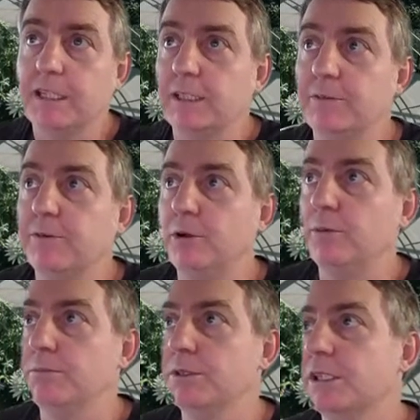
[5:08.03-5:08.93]
These
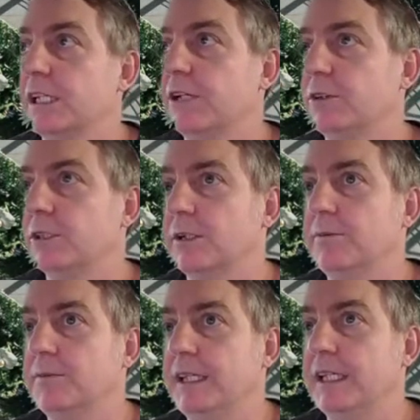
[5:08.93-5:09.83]
forms can also
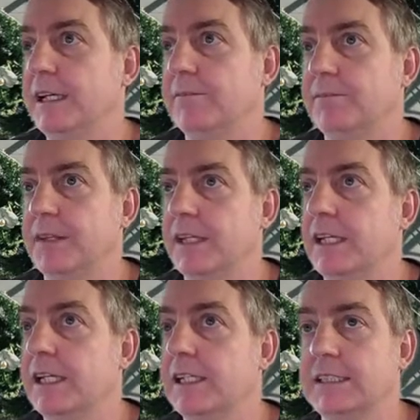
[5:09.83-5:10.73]
be
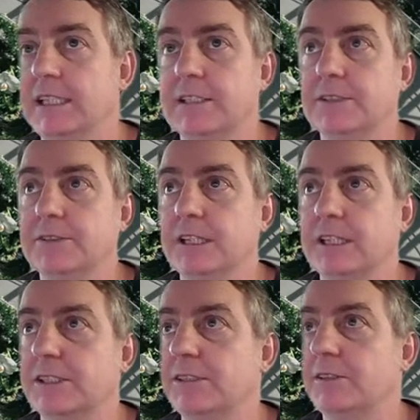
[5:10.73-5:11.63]
sent straight
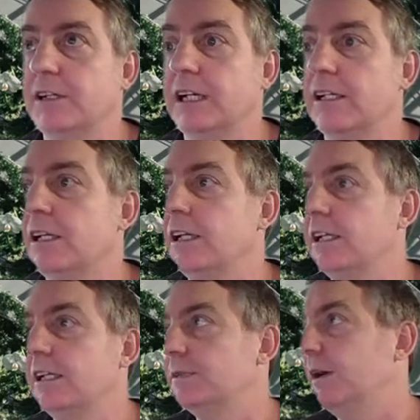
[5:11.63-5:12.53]
to
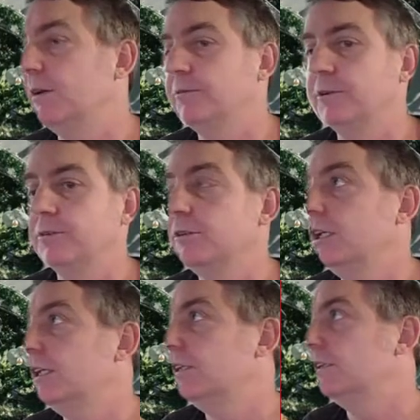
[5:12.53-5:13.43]
SmartView.
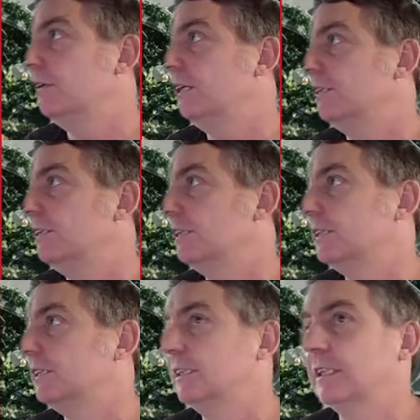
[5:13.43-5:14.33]
So let's
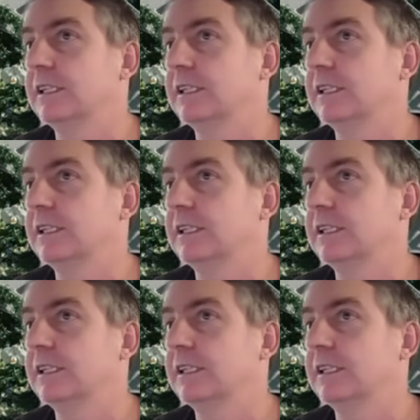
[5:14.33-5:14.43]
just